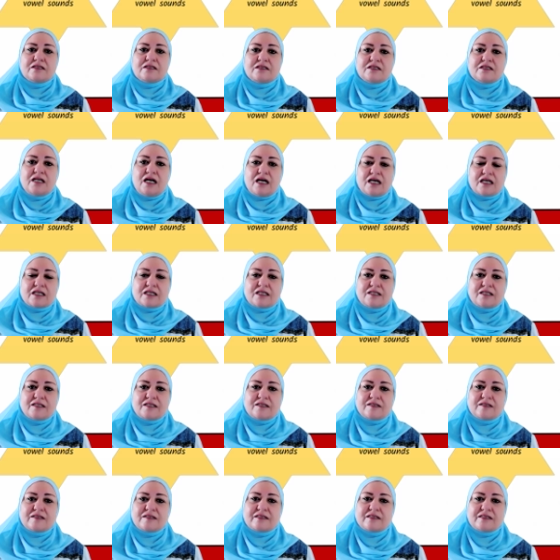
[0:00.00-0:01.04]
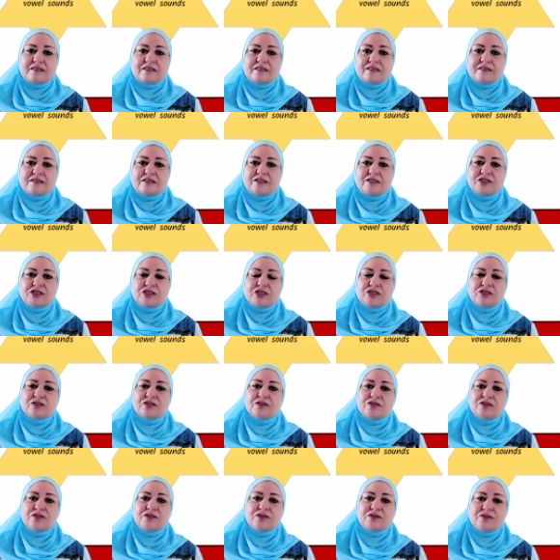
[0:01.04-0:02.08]
Duck, the
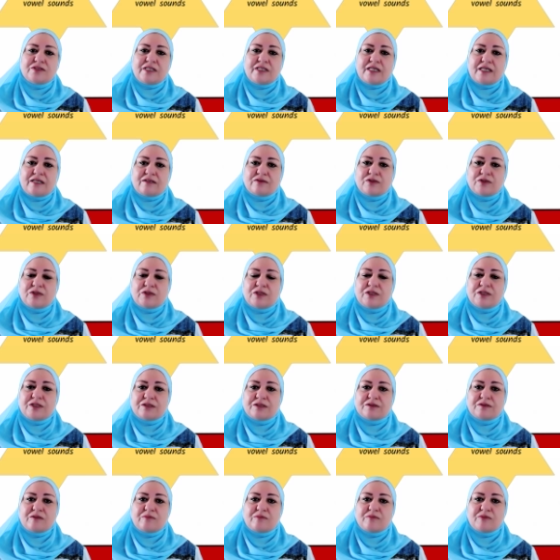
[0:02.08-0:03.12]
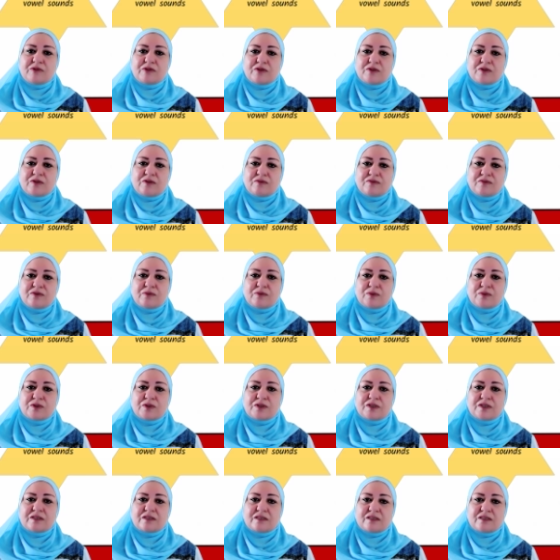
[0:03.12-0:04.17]
short U sound you hear in the middle of the
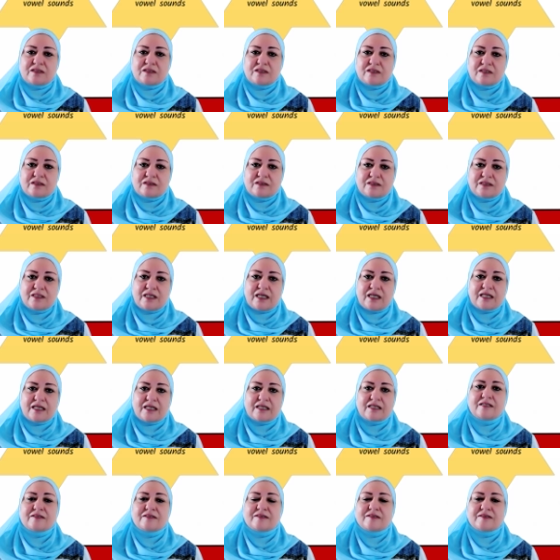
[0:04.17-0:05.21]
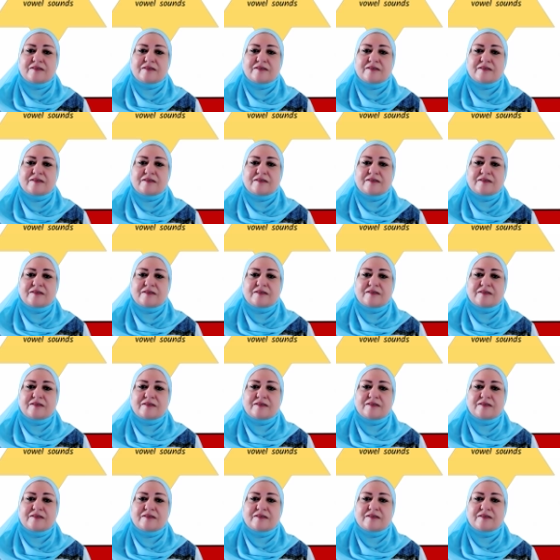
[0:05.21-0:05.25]
word duck.